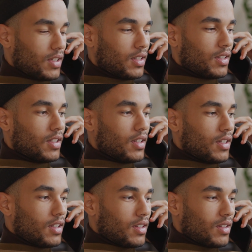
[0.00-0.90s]
and invite
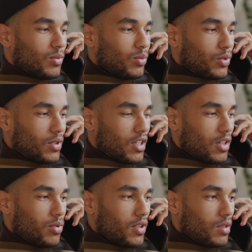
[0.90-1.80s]
all your regular
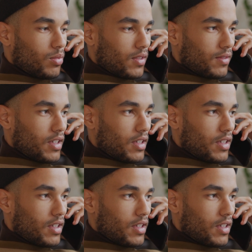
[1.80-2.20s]
customers.